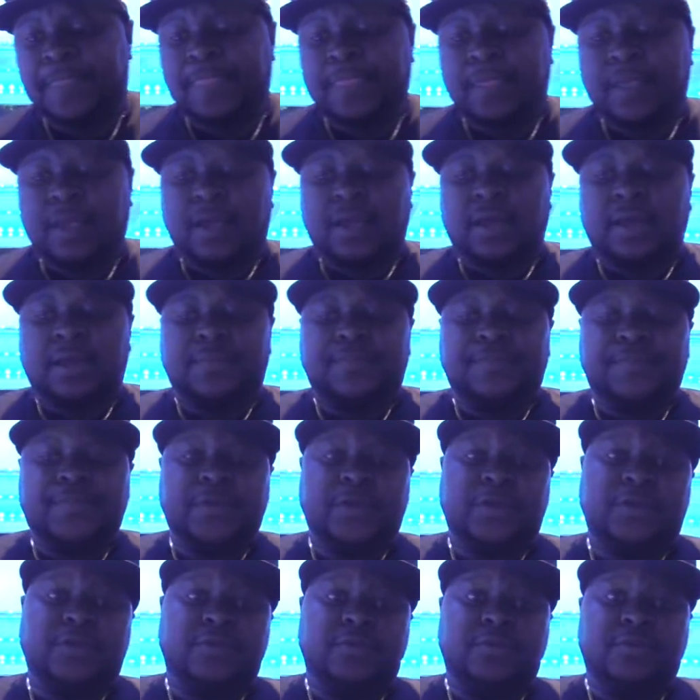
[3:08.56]

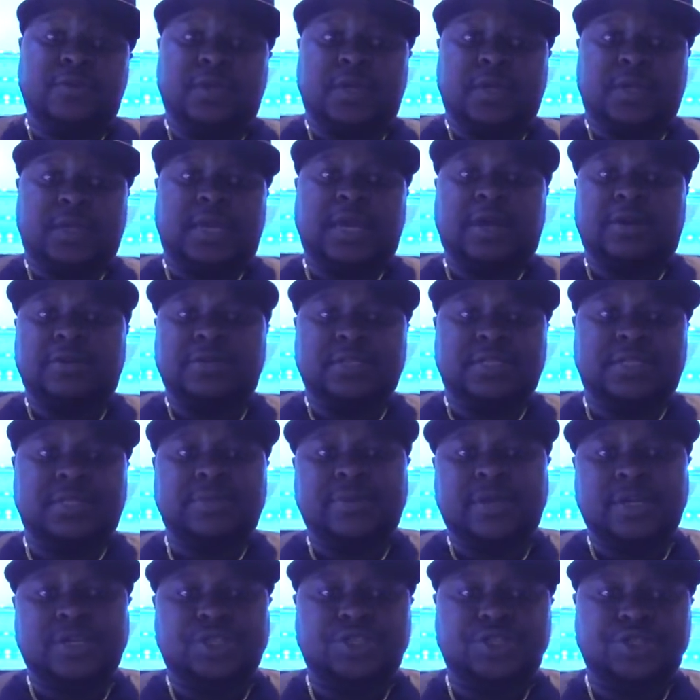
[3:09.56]
you would encounter
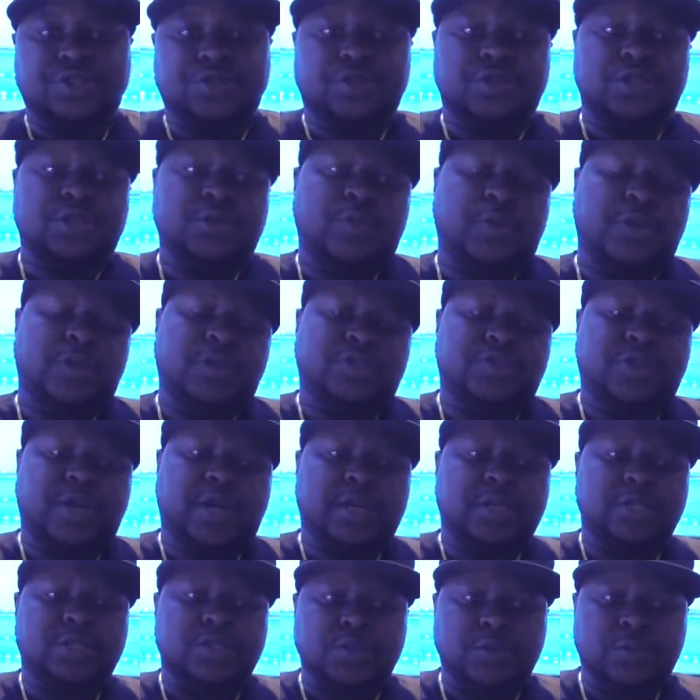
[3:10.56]
some issues when you
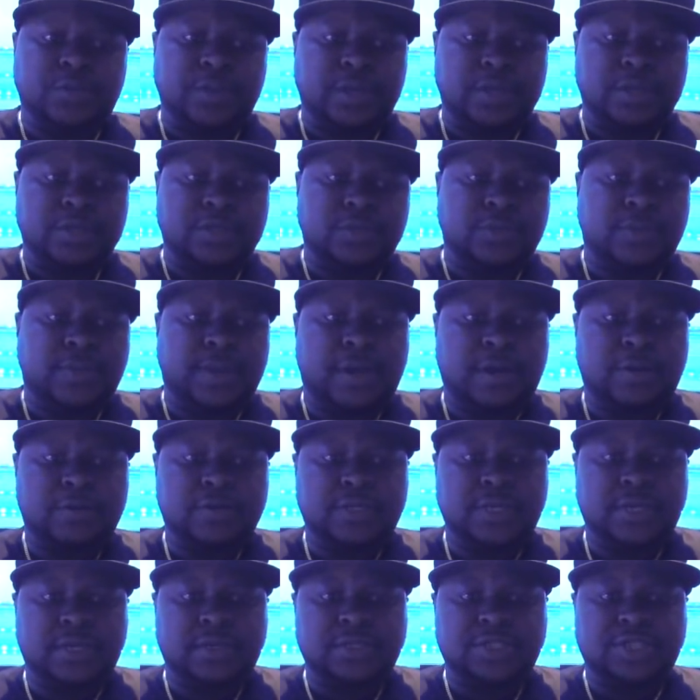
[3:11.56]
try and zoom in, zoom
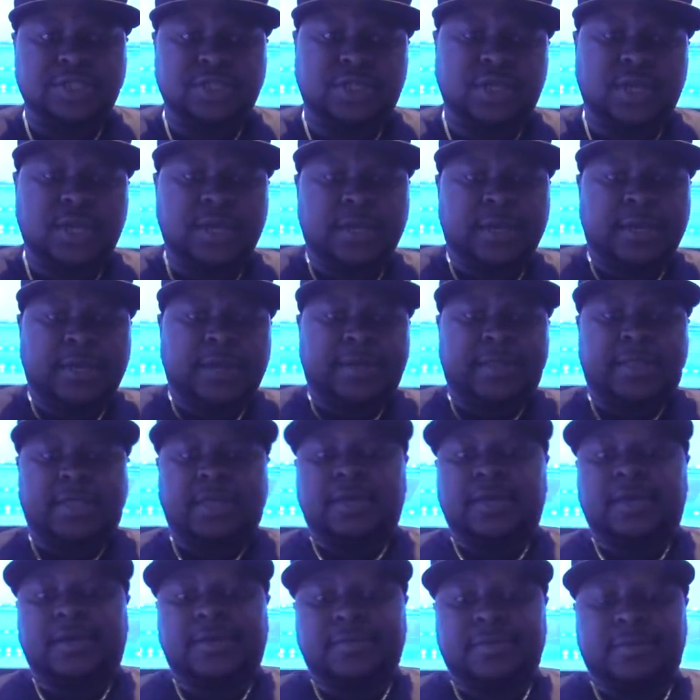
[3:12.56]
out, and just
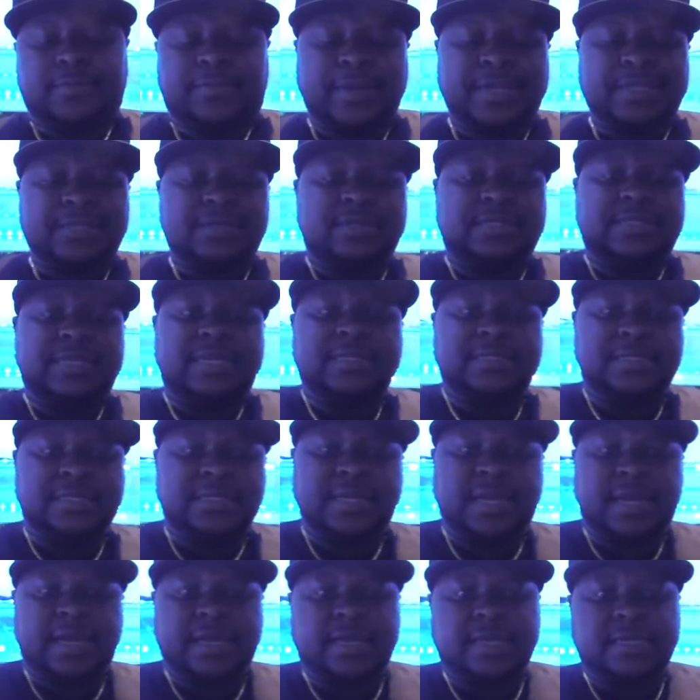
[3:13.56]
the pixel
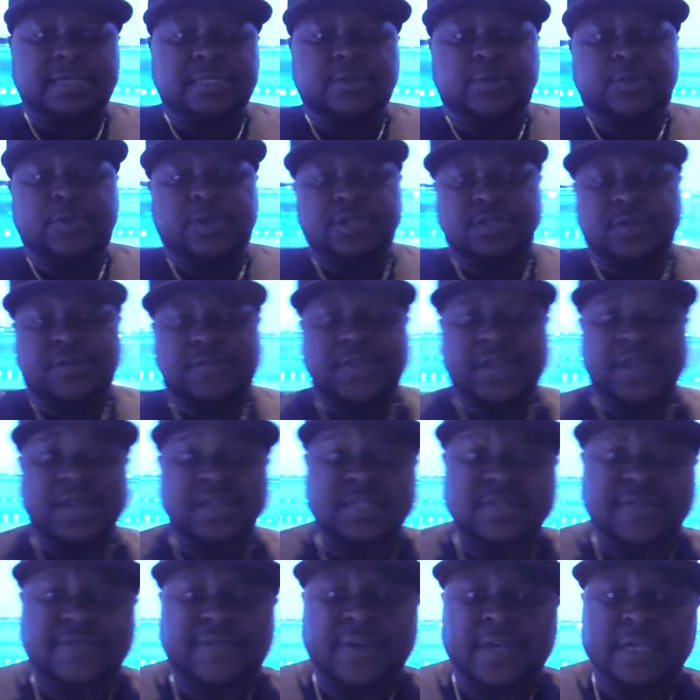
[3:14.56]
density, I guess it was, of the
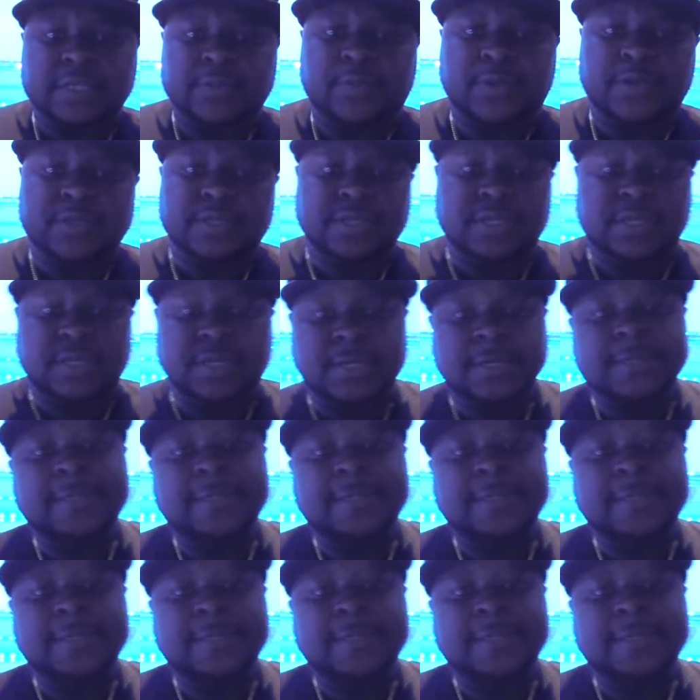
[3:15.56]
interface wasn't